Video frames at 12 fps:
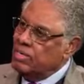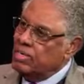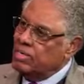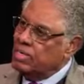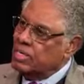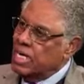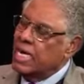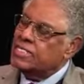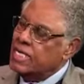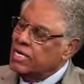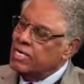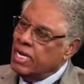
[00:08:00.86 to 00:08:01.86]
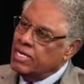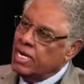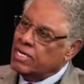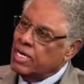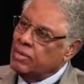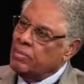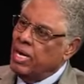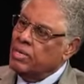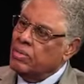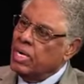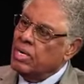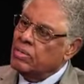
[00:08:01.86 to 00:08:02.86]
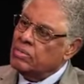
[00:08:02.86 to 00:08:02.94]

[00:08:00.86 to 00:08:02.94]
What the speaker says: that has that kind of background.